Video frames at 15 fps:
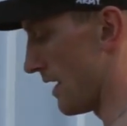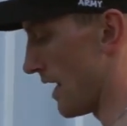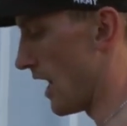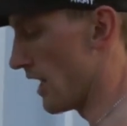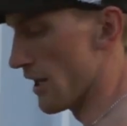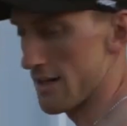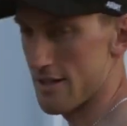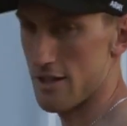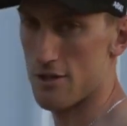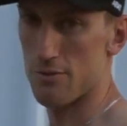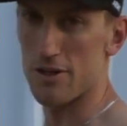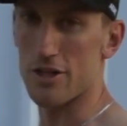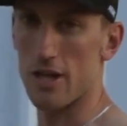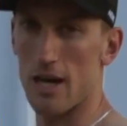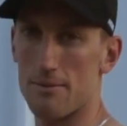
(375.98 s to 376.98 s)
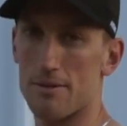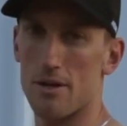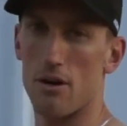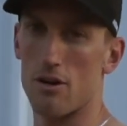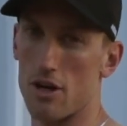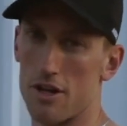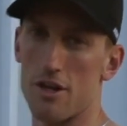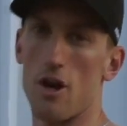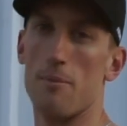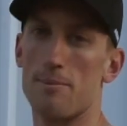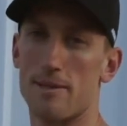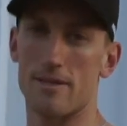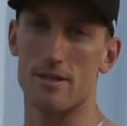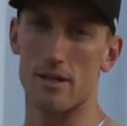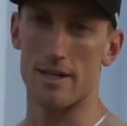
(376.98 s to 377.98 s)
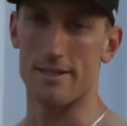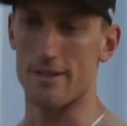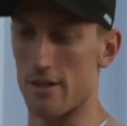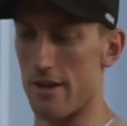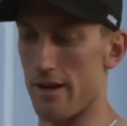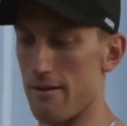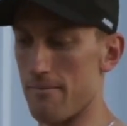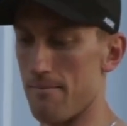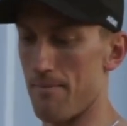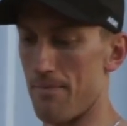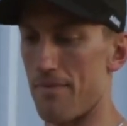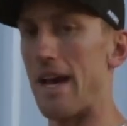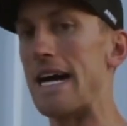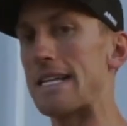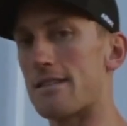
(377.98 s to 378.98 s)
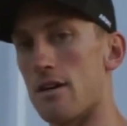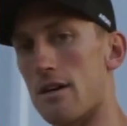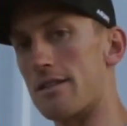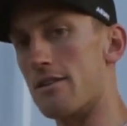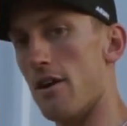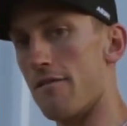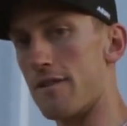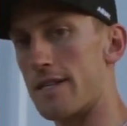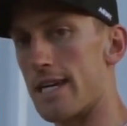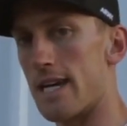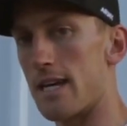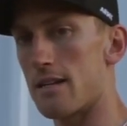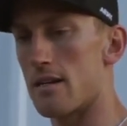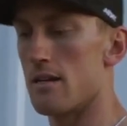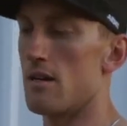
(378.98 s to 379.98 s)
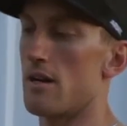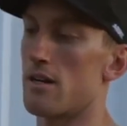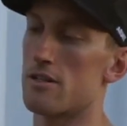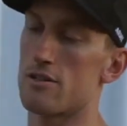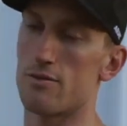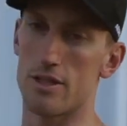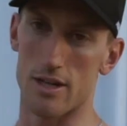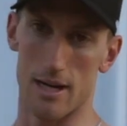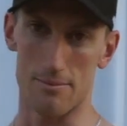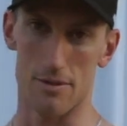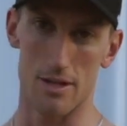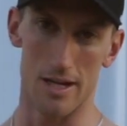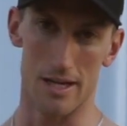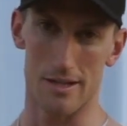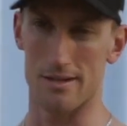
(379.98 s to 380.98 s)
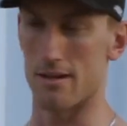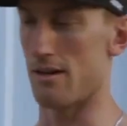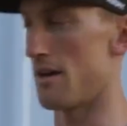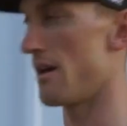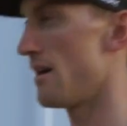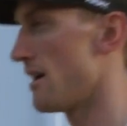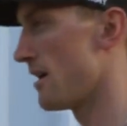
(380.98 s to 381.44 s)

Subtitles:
I like to switch it up, so I'll go the opposite side so that that side's not fatigued. I can switch it up to the other side.